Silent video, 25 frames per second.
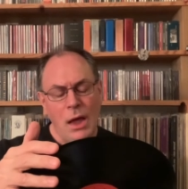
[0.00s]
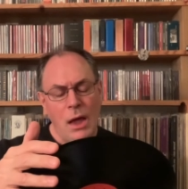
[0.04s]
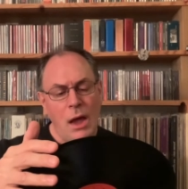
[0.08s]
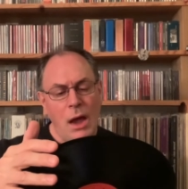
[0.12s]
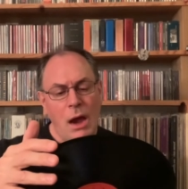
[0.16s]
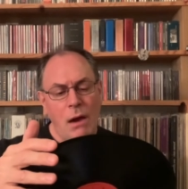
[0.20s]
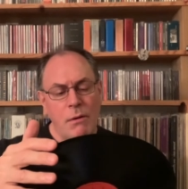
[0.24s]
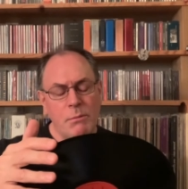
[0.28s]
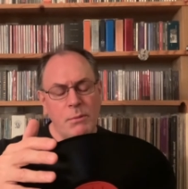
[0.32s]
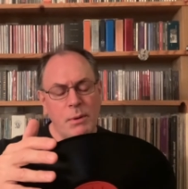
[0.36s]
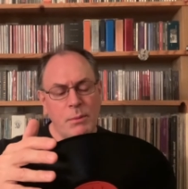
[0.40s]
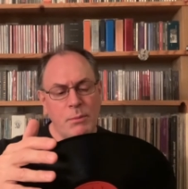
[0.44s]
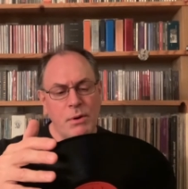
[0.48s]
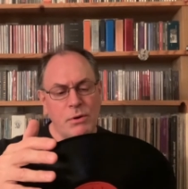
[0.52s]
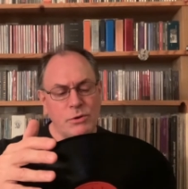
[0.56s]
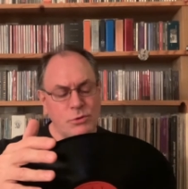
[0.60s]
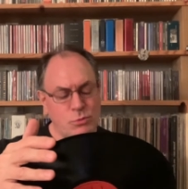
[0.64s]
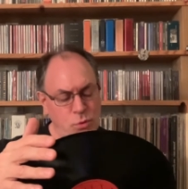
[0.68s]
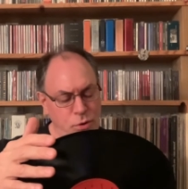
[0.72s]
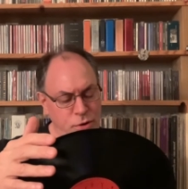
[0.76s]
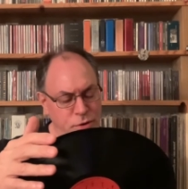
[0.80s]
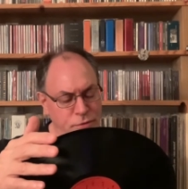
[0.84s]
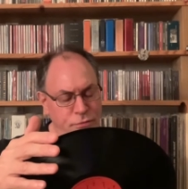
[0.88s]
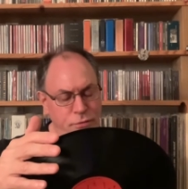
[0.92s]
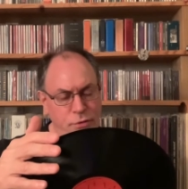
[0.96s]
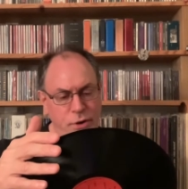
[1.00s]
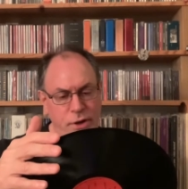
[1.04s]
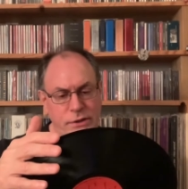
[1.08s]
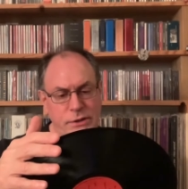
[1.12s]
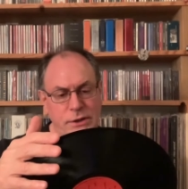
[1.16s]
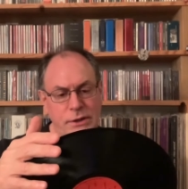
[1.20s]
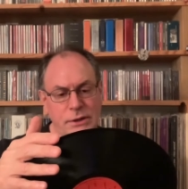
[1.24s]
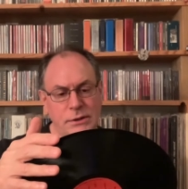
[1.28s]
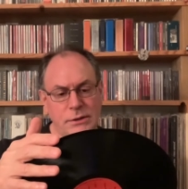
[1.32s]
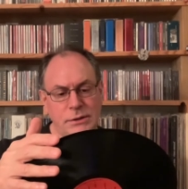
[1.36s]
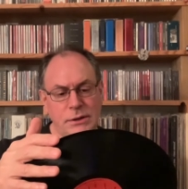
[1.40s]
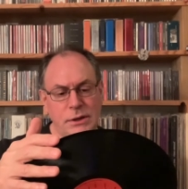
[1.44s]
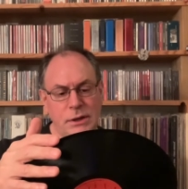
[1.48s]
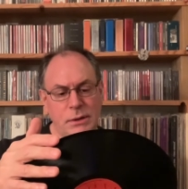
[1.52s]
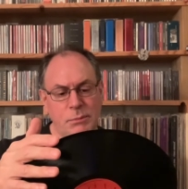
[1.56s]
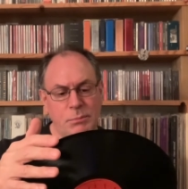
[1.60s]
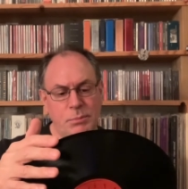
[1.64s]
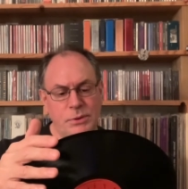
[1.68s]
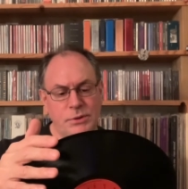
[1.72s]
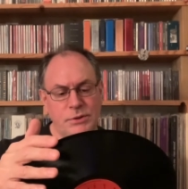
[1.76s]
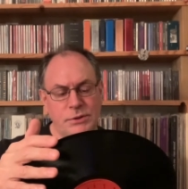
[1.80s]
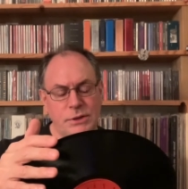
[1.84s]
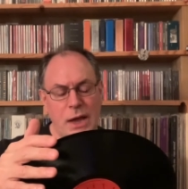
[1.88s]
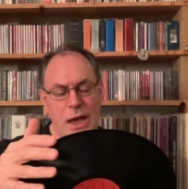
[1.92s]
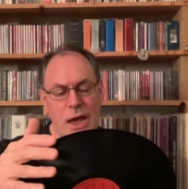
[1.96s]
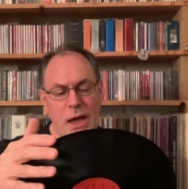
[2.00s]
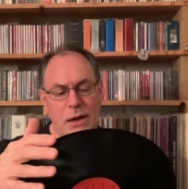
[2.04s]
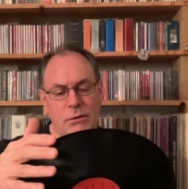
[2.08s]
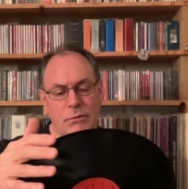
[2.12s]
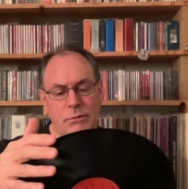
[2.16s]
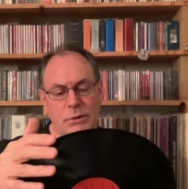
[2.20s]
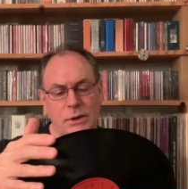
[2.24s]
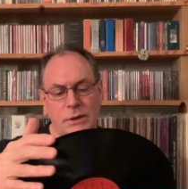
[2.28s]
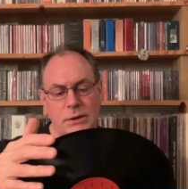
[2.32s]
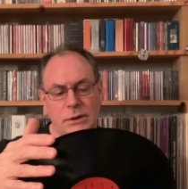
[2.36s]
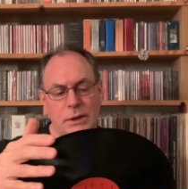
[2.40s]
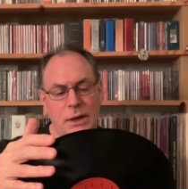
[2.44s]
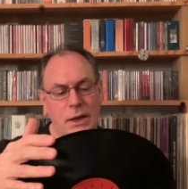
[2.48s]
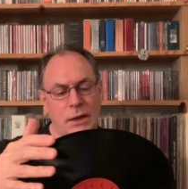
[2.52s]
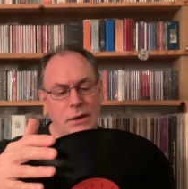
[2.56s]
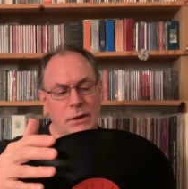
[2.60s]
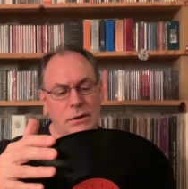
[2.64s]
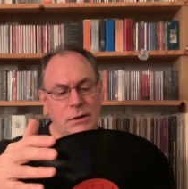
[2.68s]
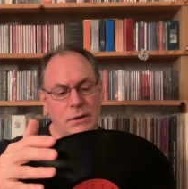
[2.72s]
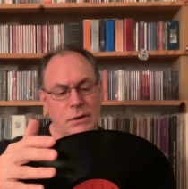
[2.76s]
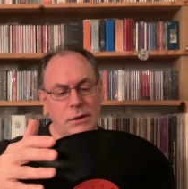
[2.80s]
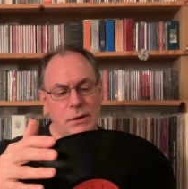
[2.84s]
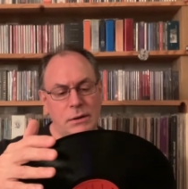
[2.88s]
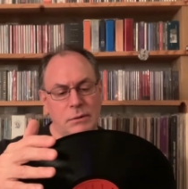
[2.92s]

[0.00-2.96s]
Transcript: I remember I was working for AT&T in Piscataway, and